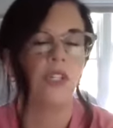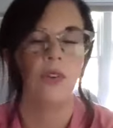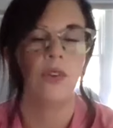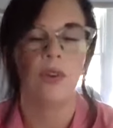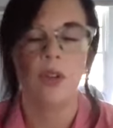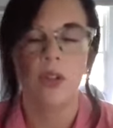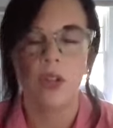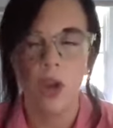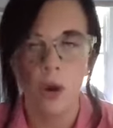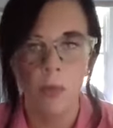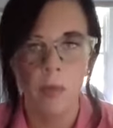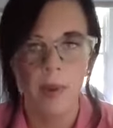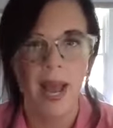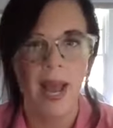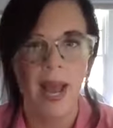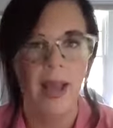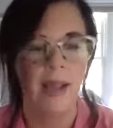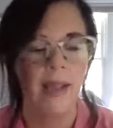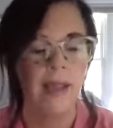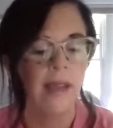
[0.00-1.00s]
You could go
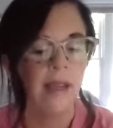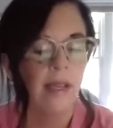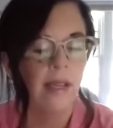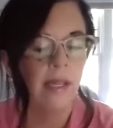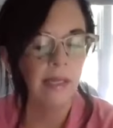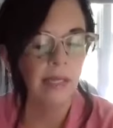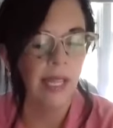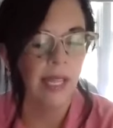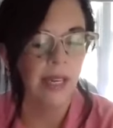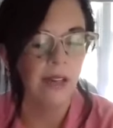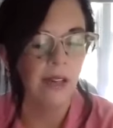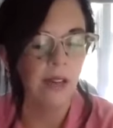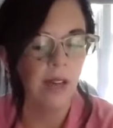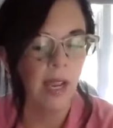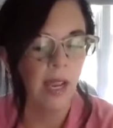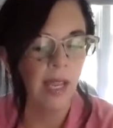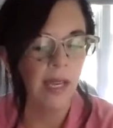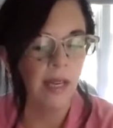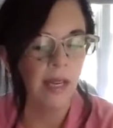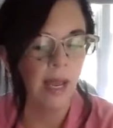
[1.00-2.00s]
back later
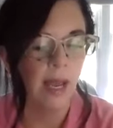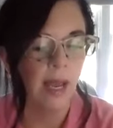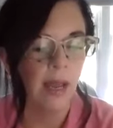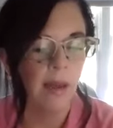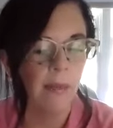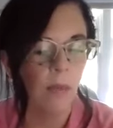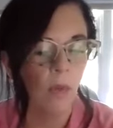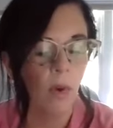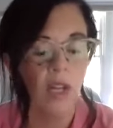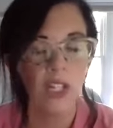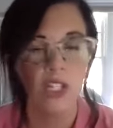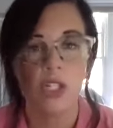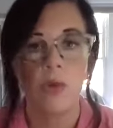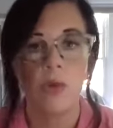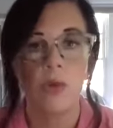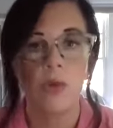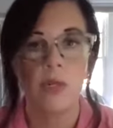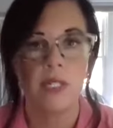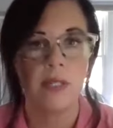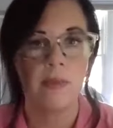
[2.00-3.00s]
and watch a
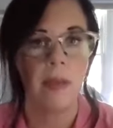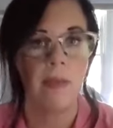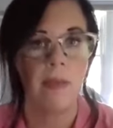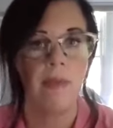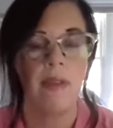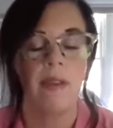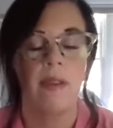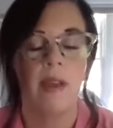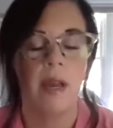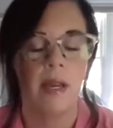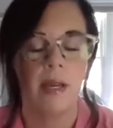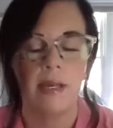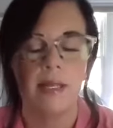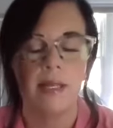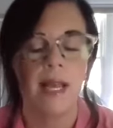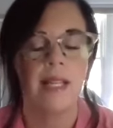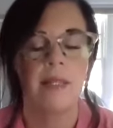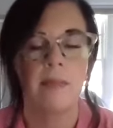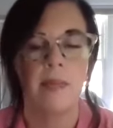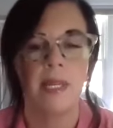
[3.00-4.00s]
course, maybe a
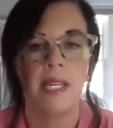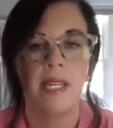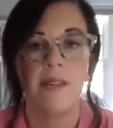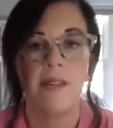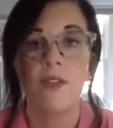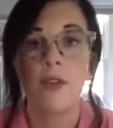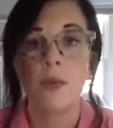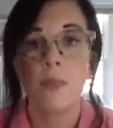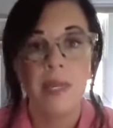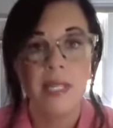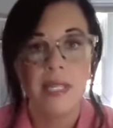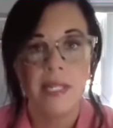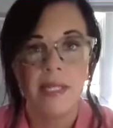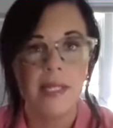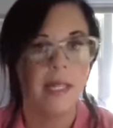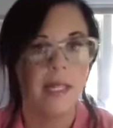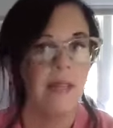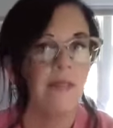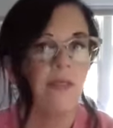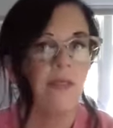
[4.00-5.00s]
class meeting if you missed
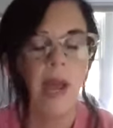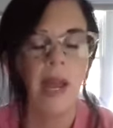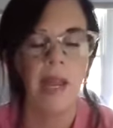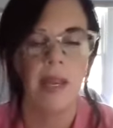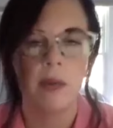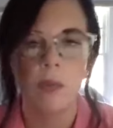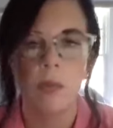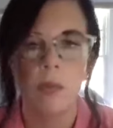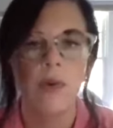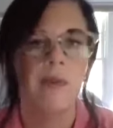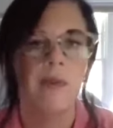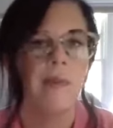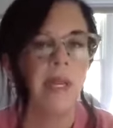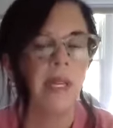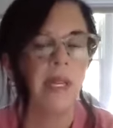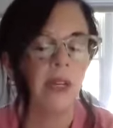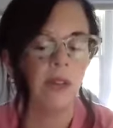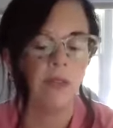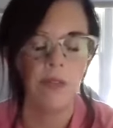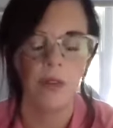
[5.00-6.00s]
it, if you had an
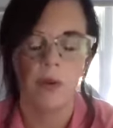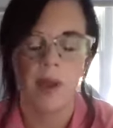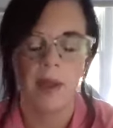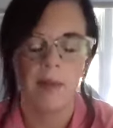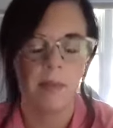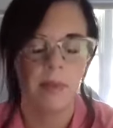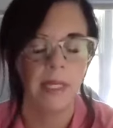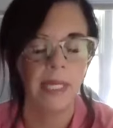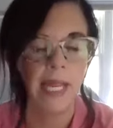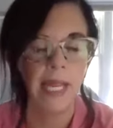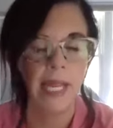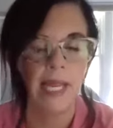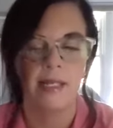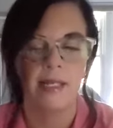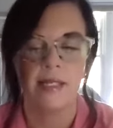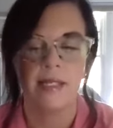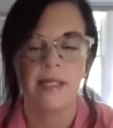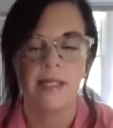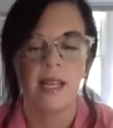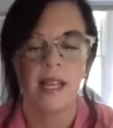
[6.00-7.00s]
appointment or if you had
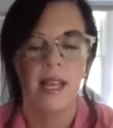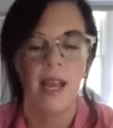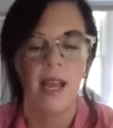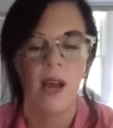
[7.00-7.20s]
plans,